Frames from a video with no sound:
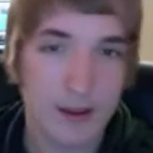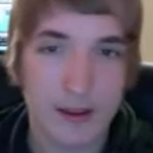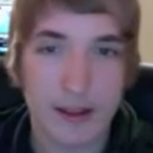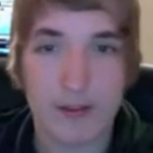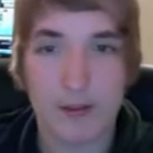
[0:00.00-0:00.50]

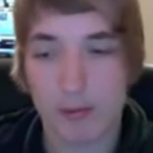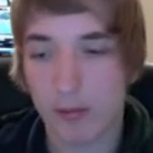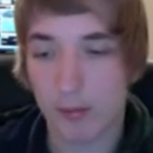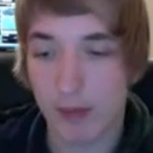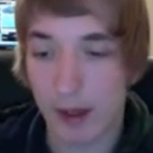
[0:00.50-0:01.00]
That's the
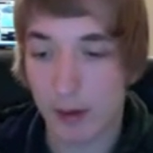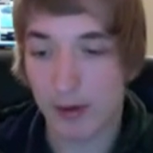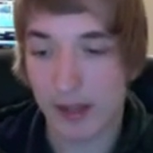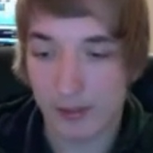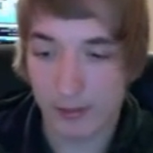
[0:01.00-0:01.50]
problem
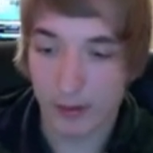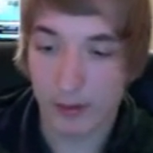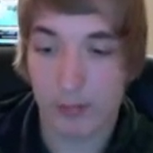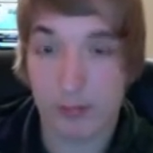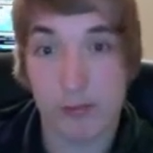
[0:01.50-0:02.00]
nowadays.
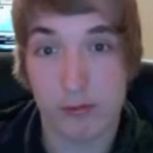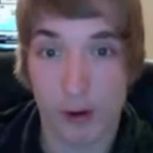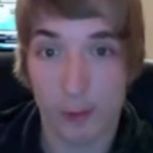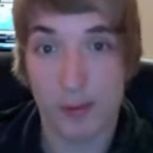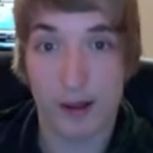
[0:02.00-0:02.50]
Lots of
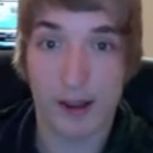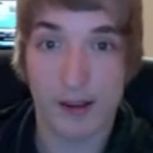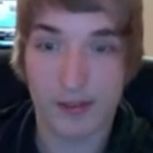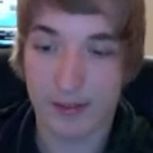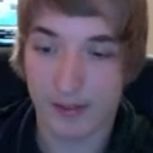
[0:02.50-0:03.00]
pro
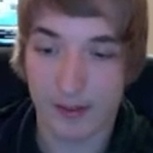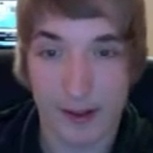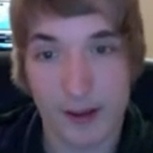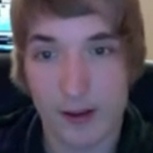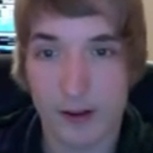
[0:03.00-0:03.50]
players
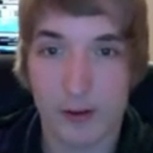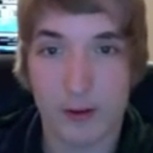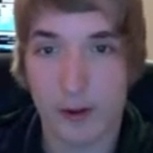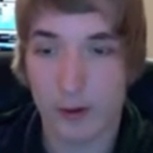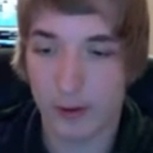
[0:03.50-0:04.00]
oh
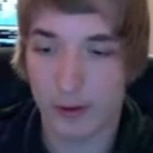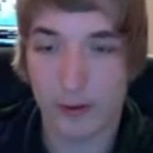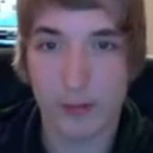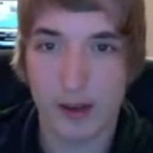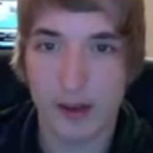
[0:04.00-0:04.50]
no, there's
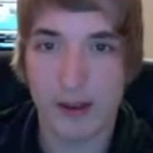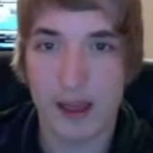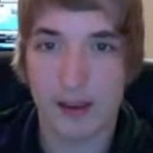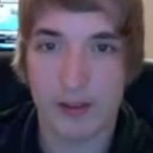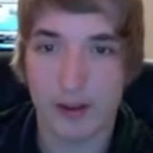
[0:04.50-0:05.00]
too many
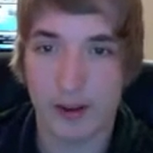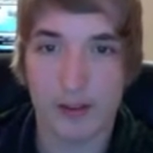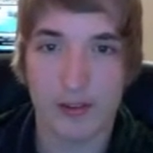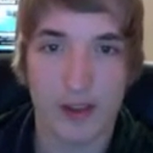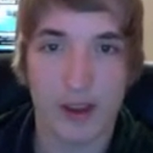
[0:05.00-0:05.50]
decks. You can't
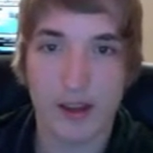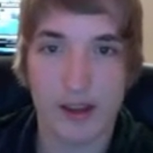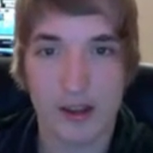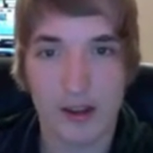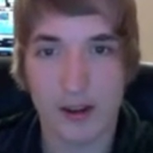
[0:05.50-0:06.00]
side
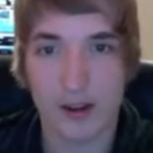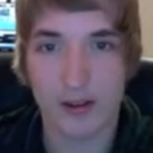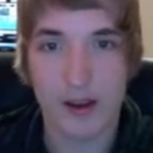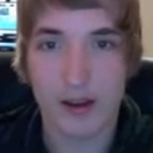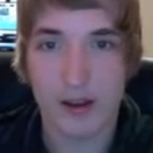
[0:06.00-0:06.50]
it. You can't.
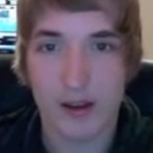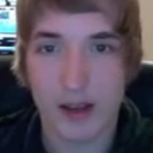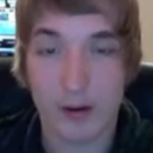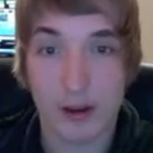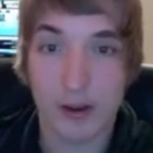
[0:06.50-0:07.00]

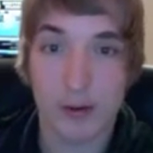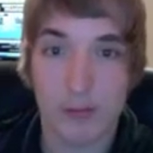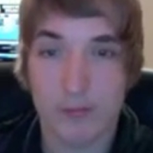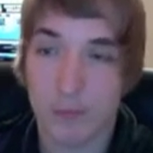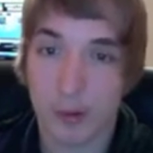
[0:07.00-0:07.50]
How can you
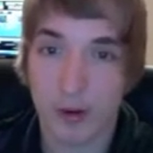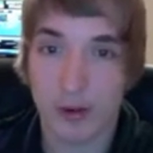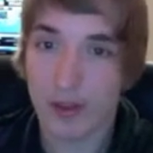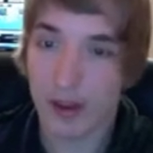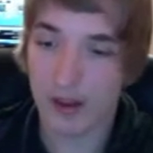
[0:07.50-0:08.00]
put your
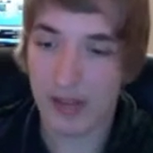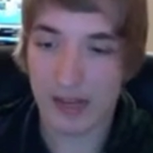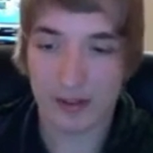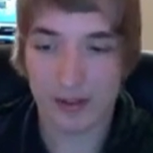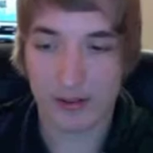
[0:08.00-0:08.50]
side
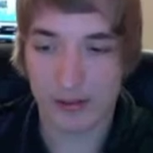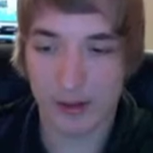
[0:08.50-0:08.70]
deck to